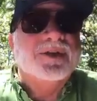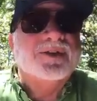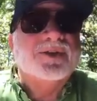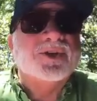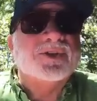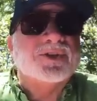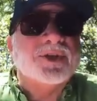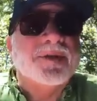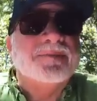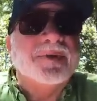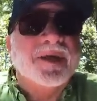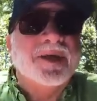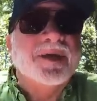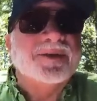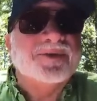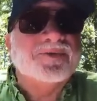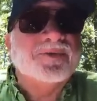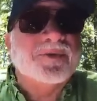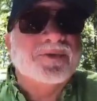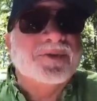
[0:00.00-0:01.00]
Just let me
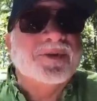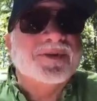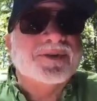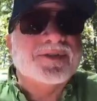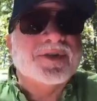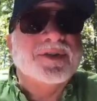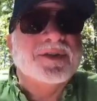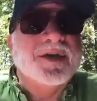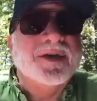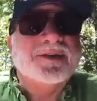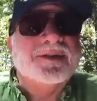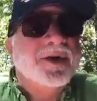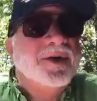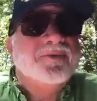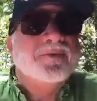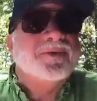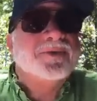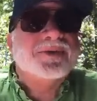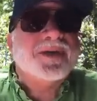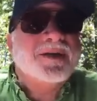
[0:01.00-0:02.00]
get through this election.
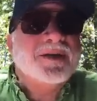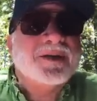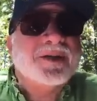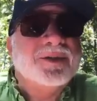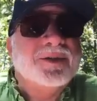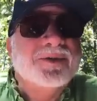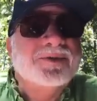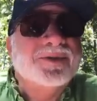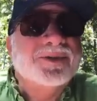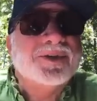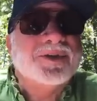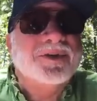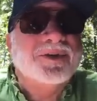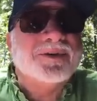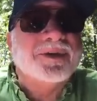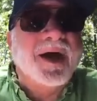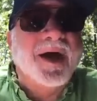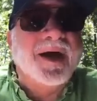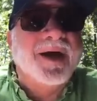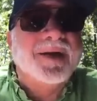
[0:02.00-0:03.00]
Was that collusion
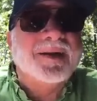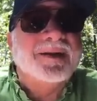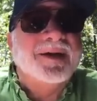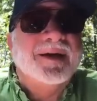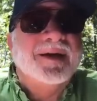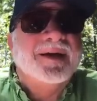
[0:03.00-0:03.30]
or not?